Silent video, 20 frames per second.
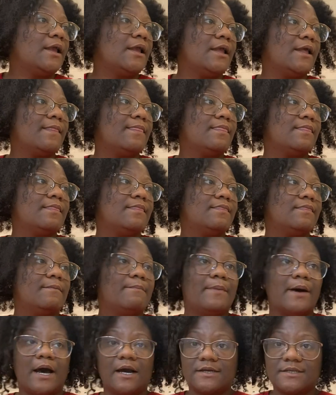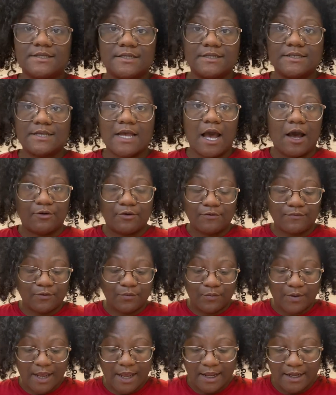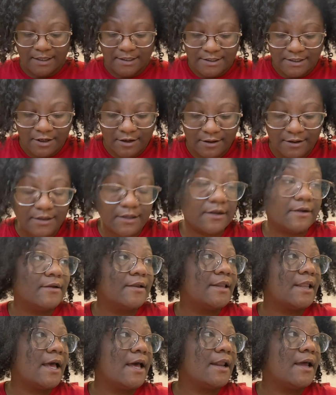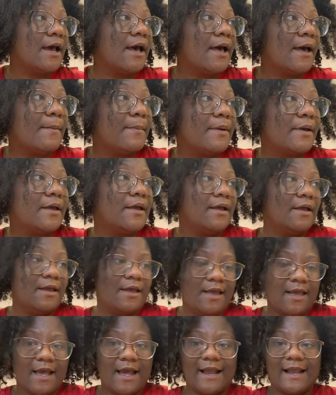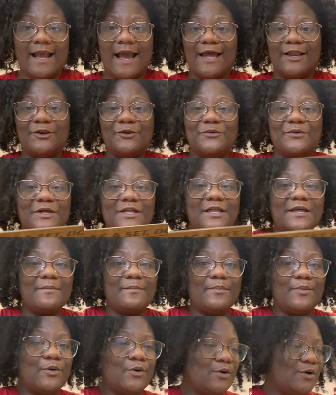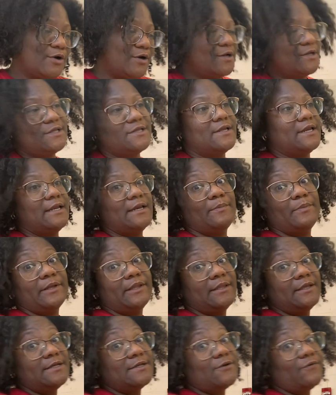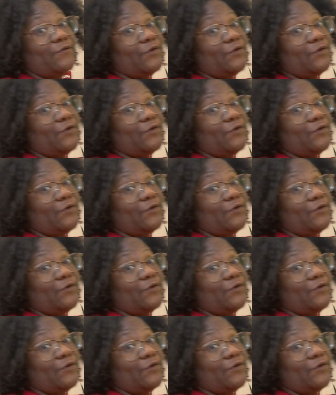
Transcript: get the boxes out of the way and start clearing that up. I got new clipboards, and put these over